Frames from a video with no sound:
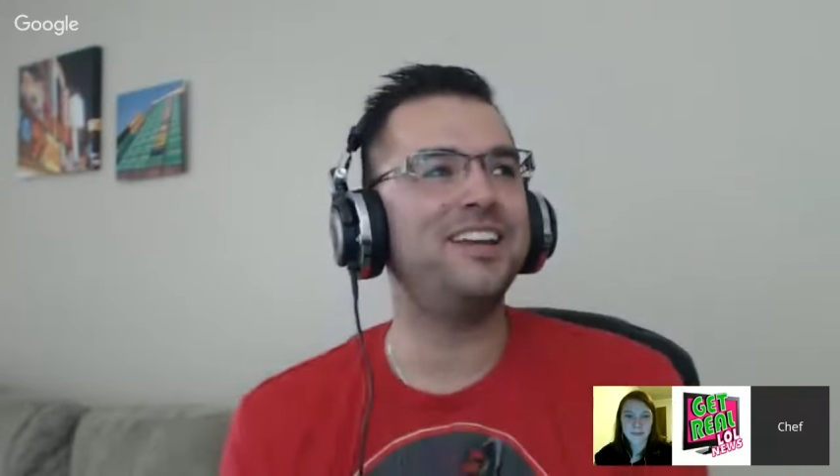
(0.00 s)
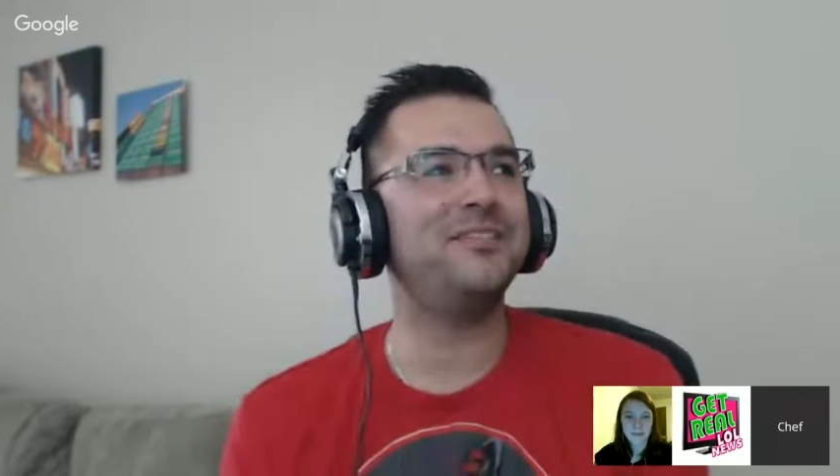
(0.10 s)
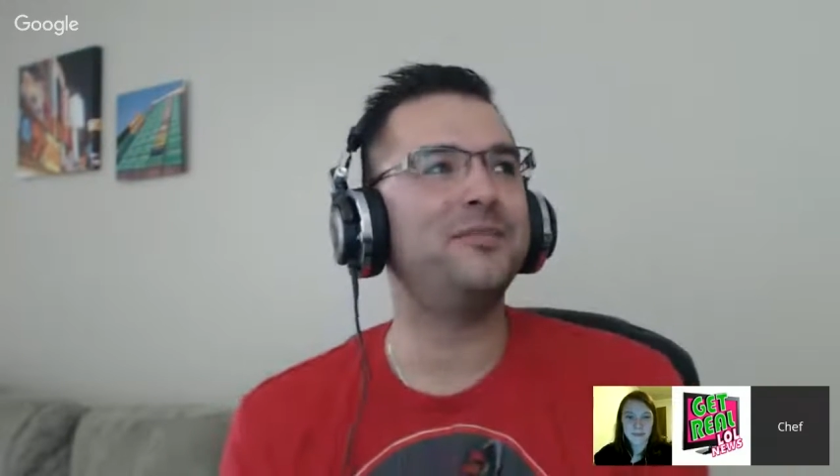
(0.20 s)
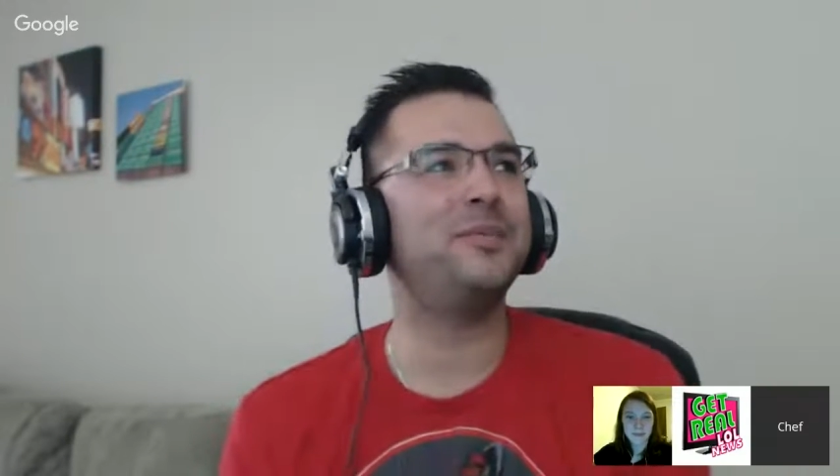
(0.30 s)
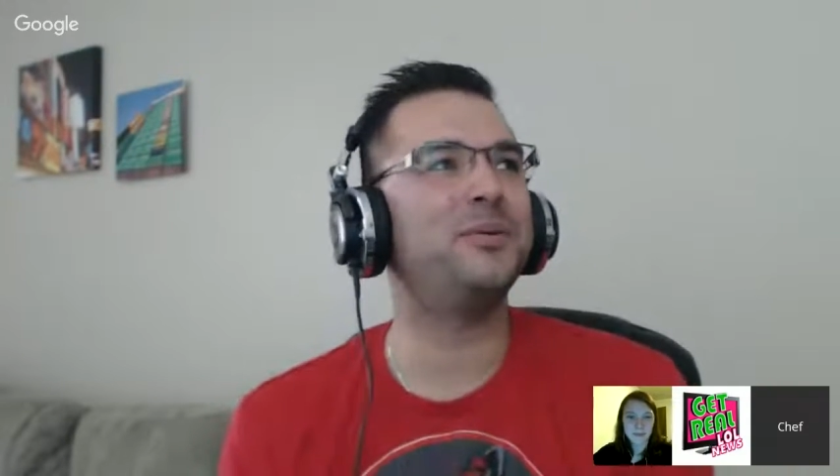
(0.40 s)

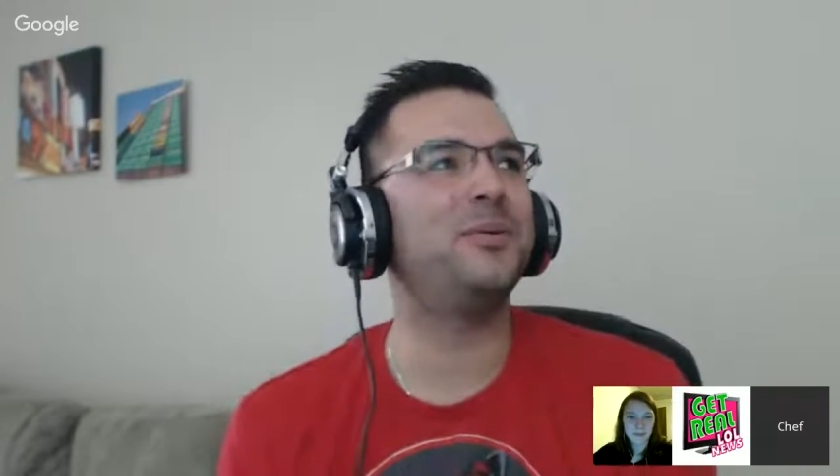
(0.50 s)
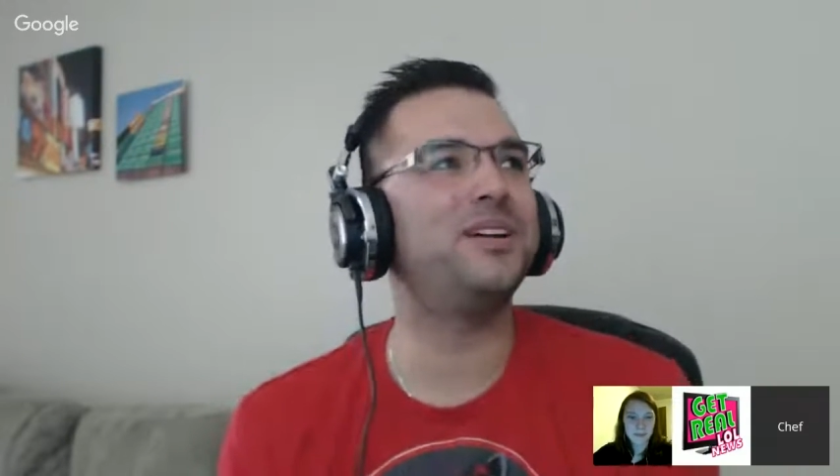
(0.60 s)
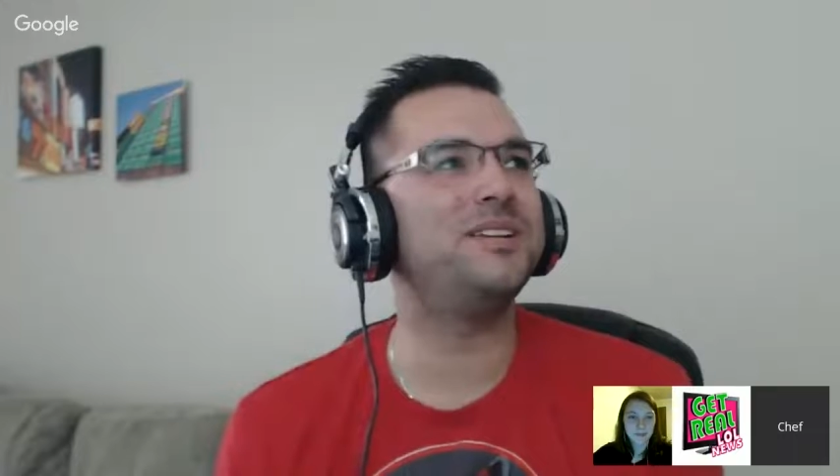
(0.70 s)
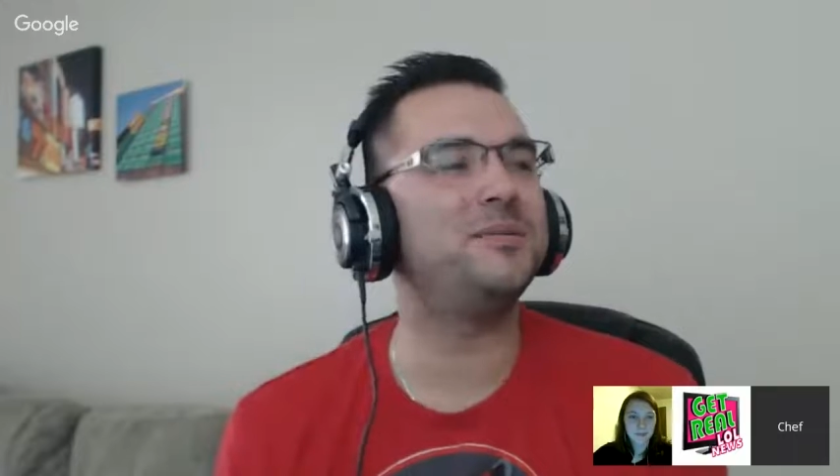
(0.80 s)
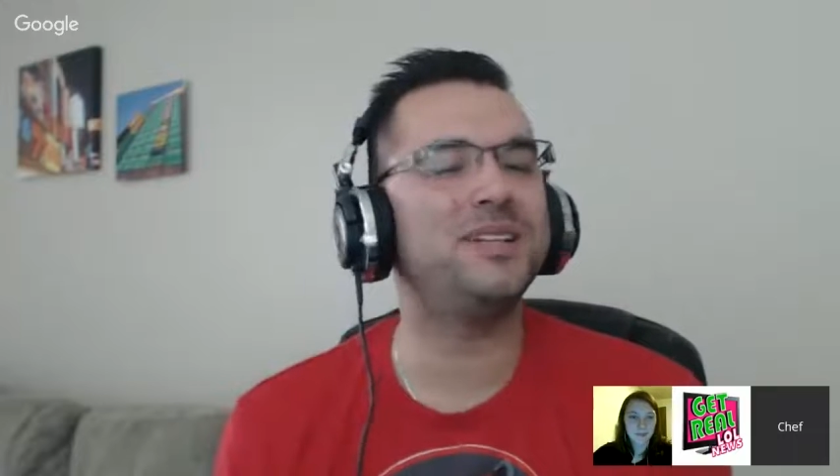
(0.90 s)
never been
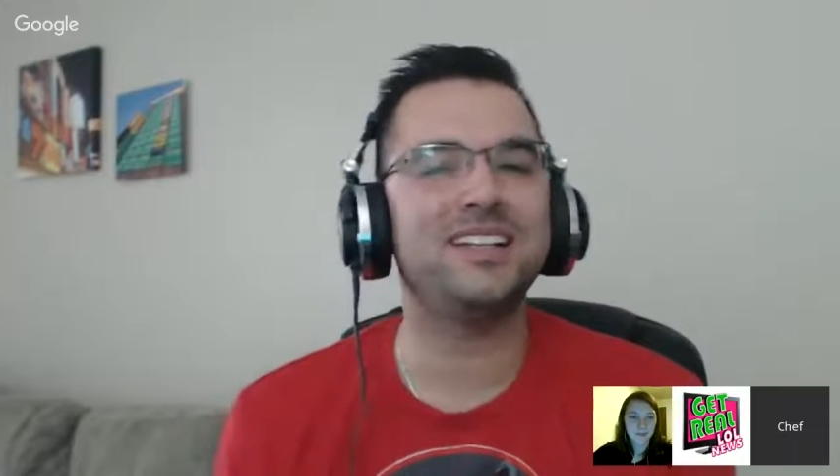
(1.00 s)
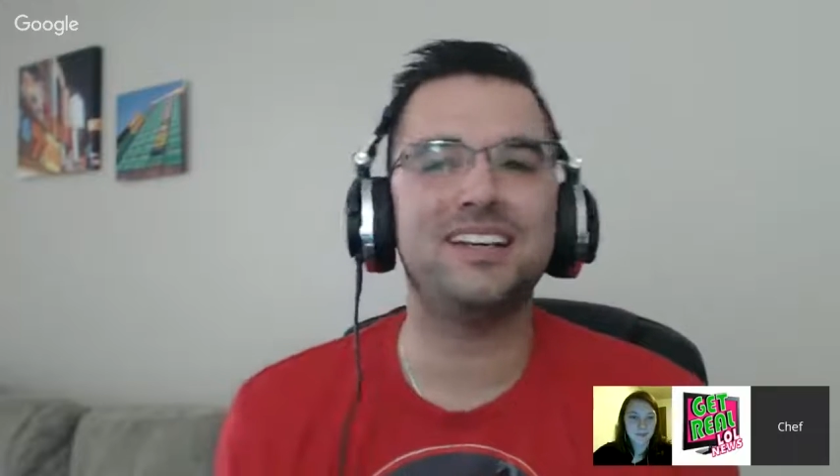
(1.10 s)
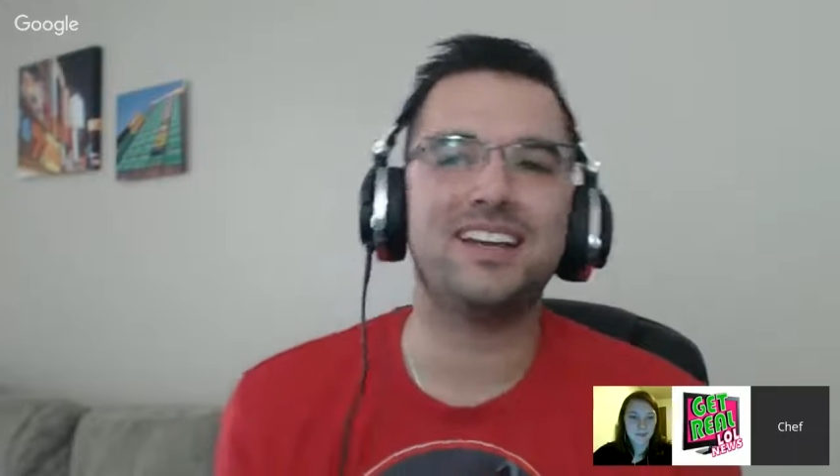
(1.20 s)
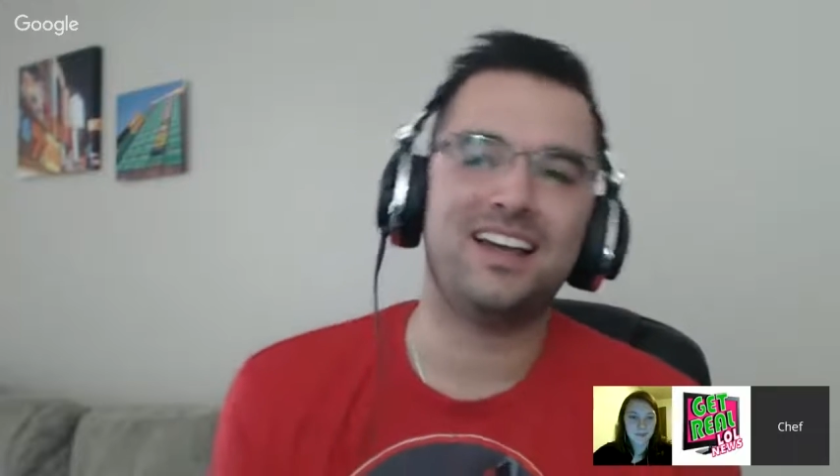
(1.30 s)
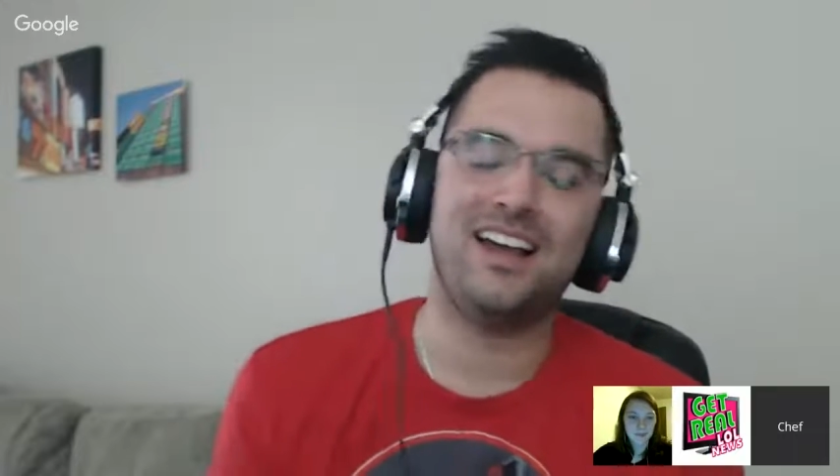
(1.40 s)
one to be like,